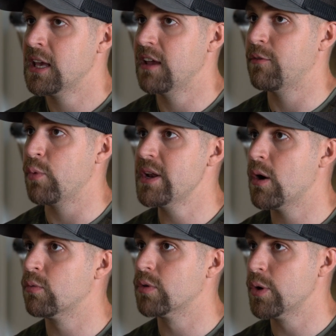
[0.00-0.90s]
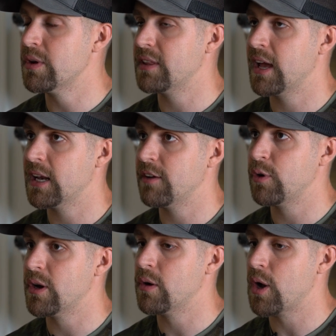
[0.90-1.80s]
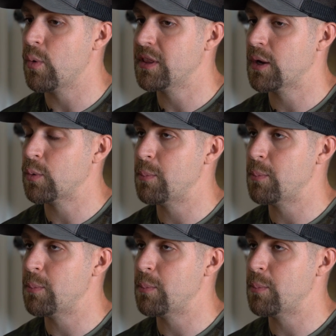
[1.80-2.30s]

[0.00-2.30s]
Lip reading: if we don't ruin that, if we don't go in there and